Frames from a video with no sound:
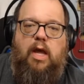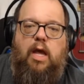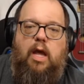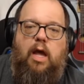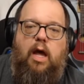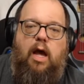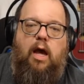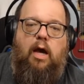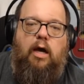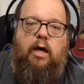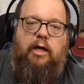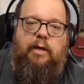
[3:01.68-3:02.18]

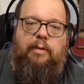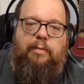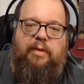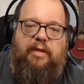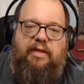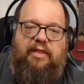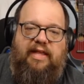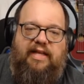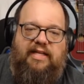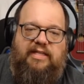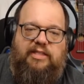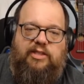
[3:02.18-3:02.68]

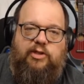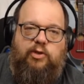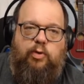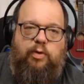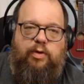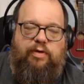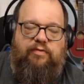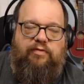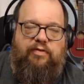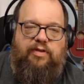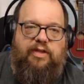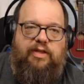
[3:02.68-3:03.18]
That's
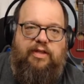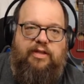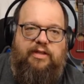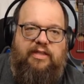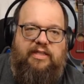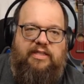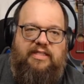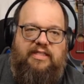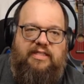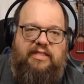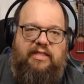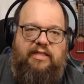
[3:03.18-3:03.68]
sort of
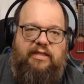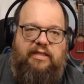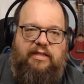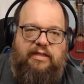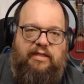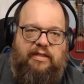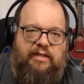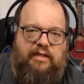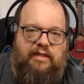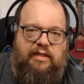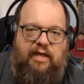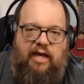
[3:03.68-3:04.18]

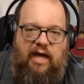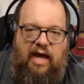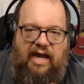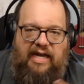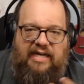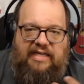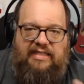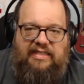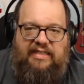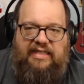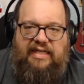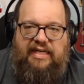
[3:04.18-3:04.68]
the
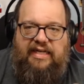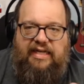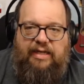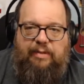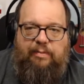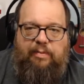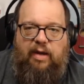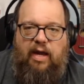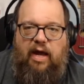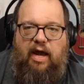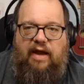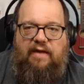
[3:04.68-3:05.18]
idea
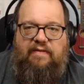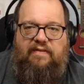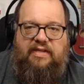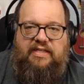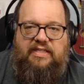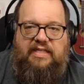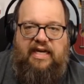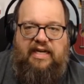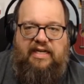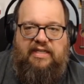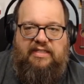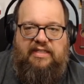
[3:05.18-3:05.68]
behind the
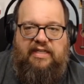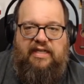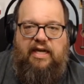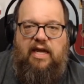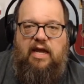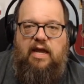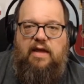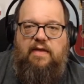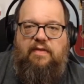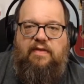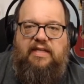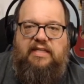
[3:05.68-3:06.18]
tactic.
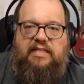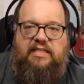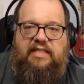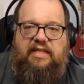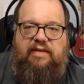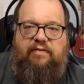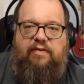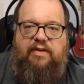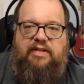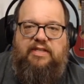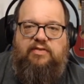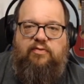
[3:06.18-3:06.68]
These
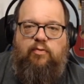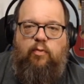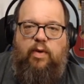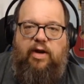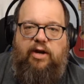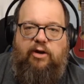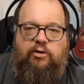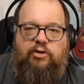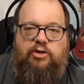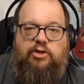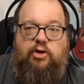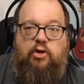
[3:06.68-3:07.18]
defensive
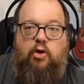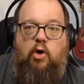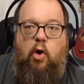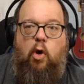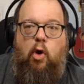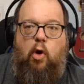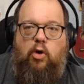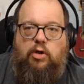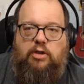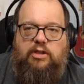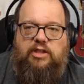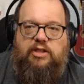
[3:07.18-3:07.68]
wingers are
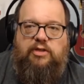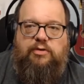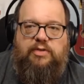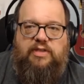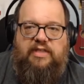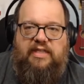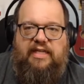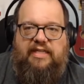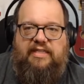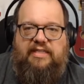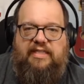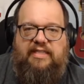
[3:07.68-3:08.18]
also
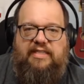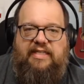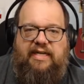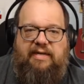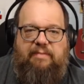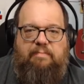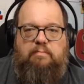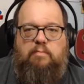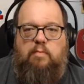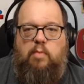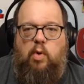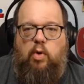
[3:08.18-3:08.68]
set to
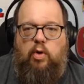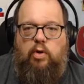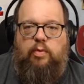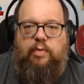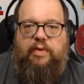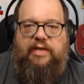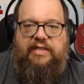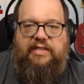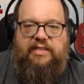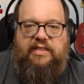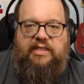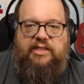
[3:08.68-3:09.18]
take more
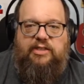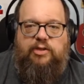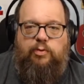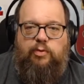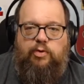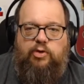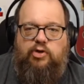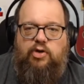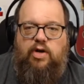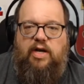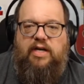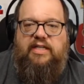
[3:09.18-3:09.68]
risks. So
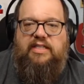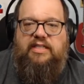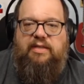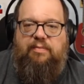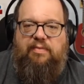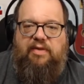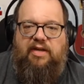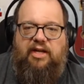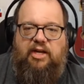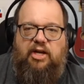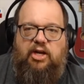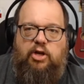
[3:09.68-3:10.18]
we're trying
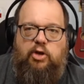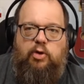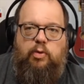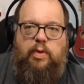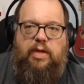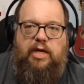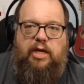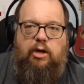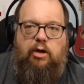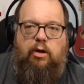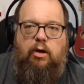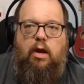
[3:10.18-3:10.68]
something new
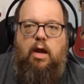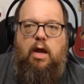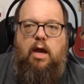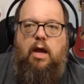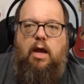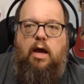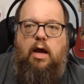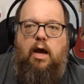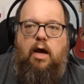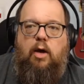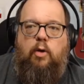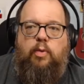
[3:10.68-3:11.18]
here
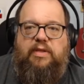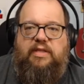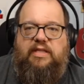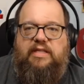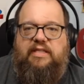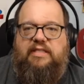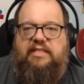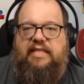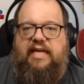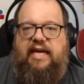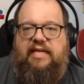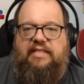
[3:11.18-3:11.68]
with
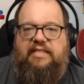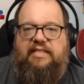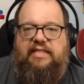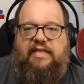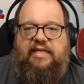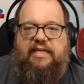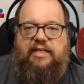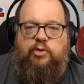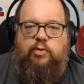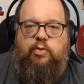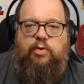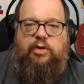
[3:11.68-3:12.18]
this
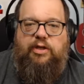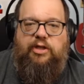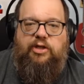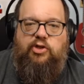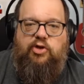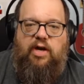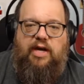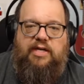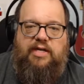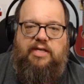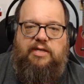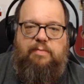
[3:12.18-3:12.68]
tactic, is really
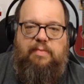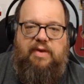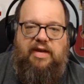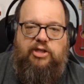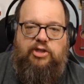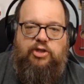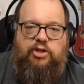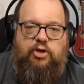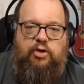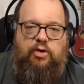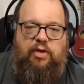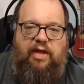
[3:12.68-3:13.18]
trying to make
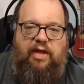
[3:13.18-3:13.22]
sure